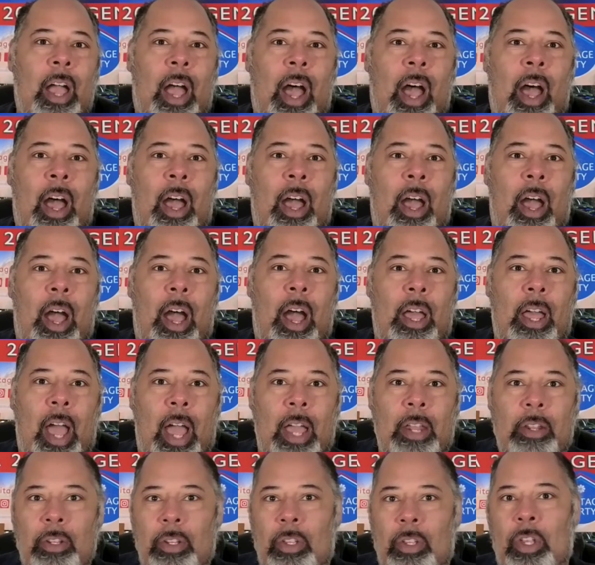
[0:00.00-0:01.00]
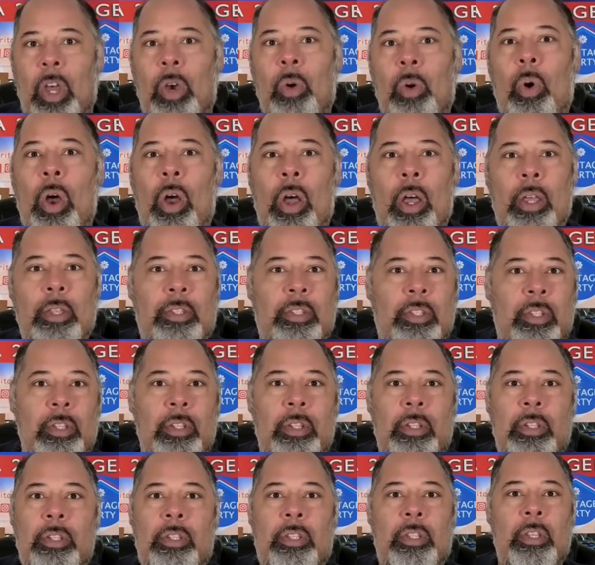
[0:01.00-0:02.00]
and coerce
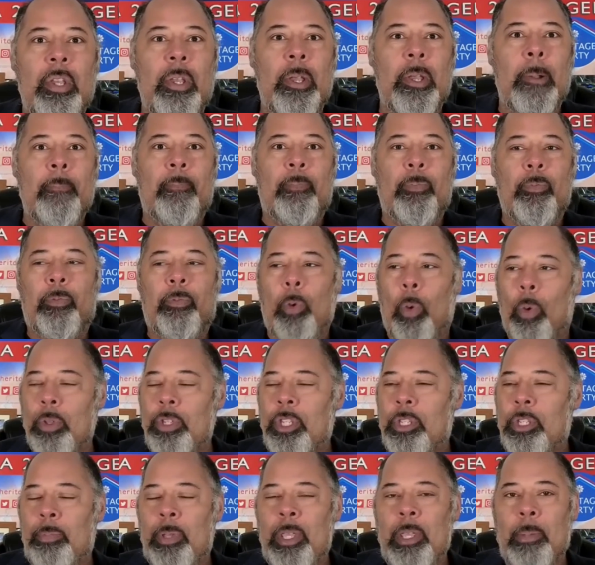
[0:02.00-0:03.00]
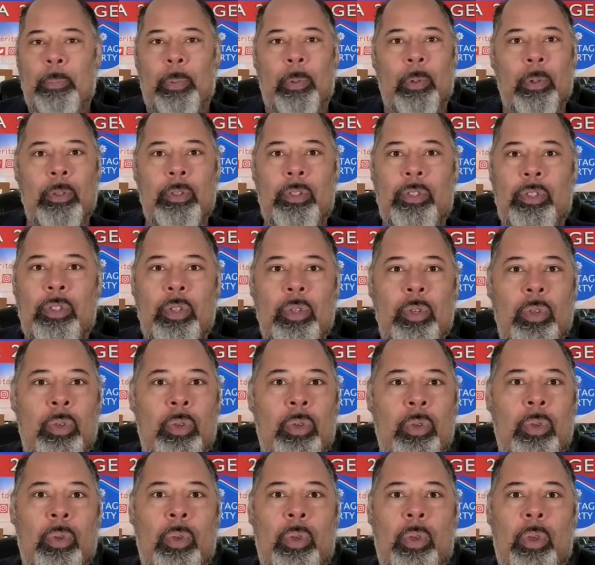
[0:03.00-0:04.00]
and force people
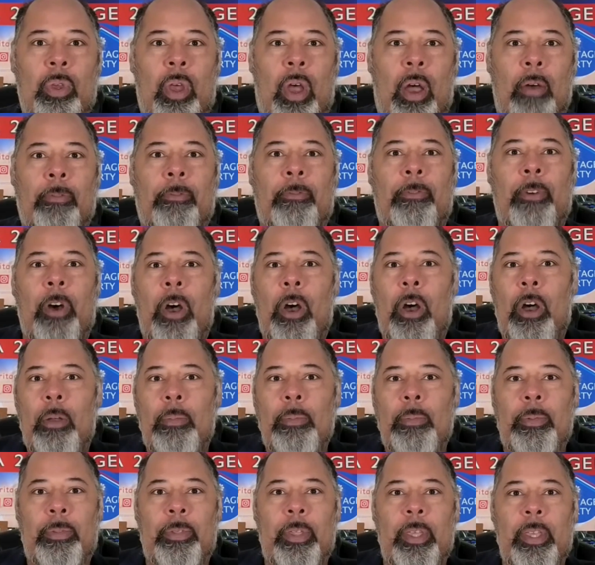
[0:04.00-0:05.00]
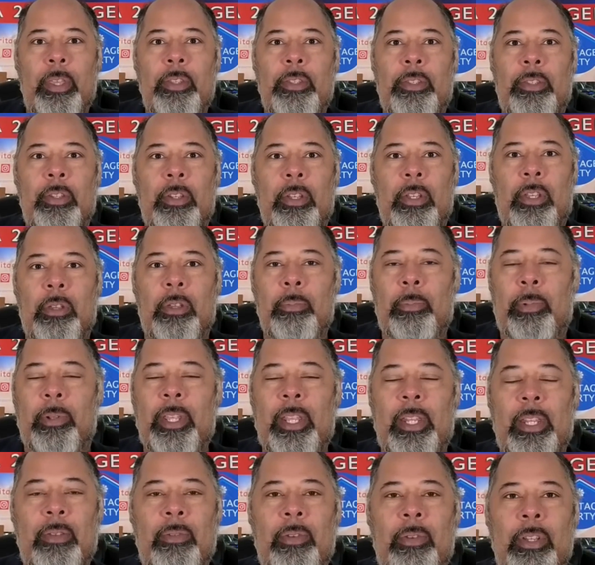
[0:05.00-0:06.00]
to affirm things that are
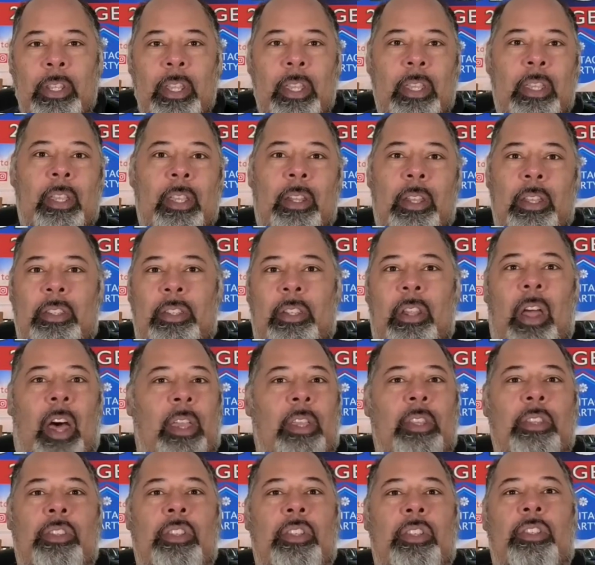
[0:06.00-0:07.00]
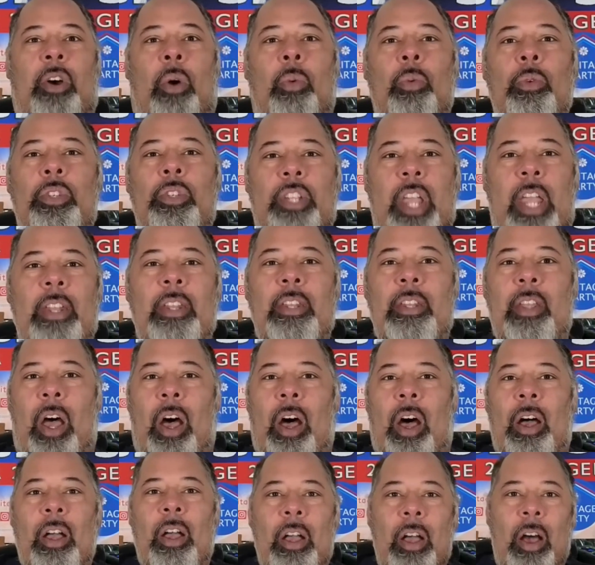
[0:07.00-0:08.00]
completely ridiculous, like this whole
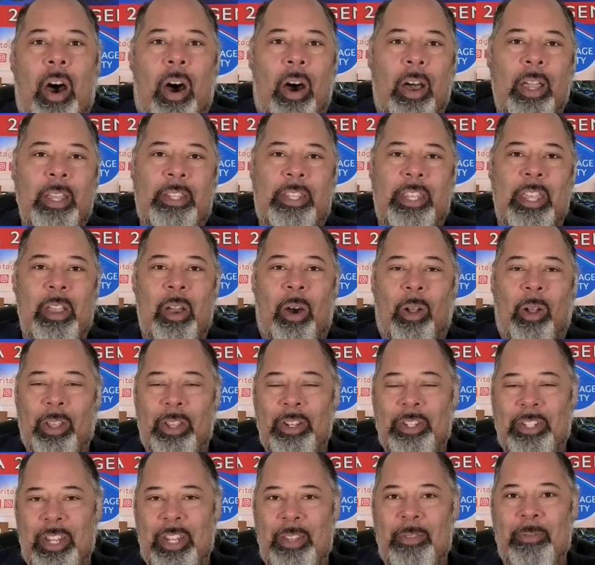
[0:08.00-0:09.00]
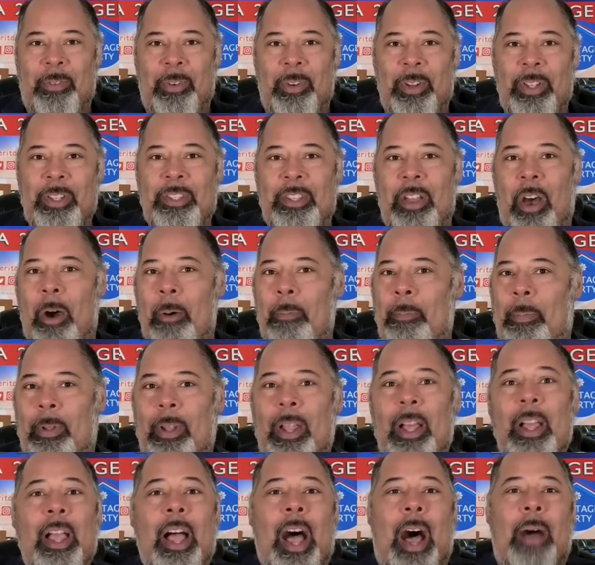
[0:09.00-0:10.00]
gender ideology, for
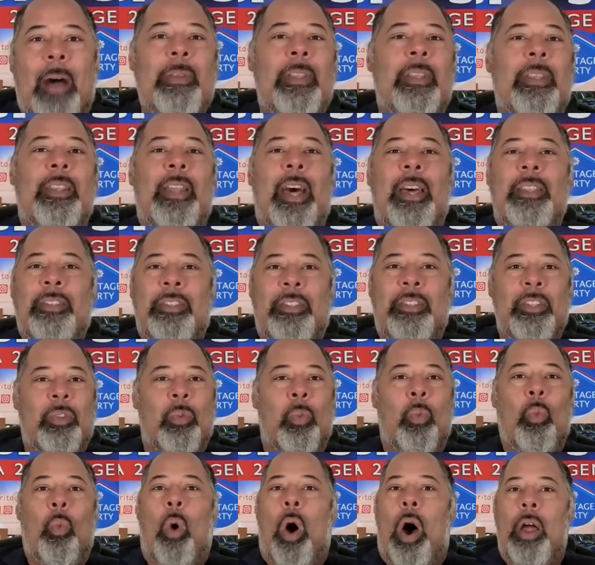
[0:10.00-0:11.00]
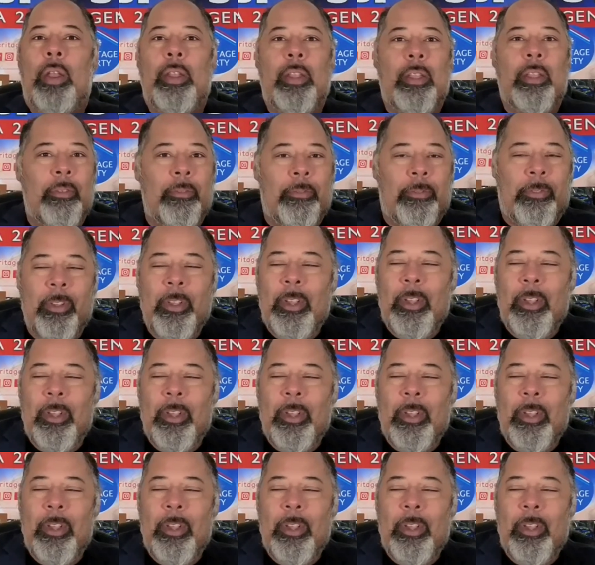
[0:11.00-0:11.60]
example. I mean, and that's just one of